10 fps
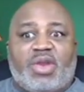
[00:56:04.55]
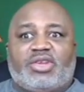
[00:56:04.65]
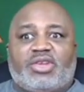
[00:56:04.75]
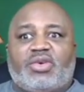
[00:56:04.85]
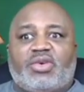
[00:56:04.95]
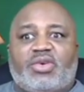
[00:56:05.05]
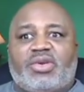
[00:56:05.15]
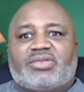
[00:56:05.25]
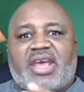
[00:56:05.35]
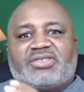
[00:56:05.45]
And when I do
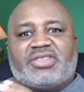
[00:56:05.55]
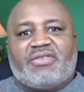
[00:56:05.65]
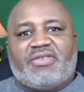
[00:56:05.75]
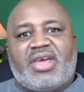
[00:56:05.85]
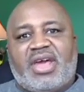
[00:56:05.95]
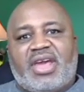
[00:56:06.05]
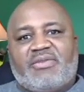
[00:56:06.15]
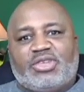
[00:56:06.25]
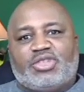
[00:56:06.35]
have stuff, I have my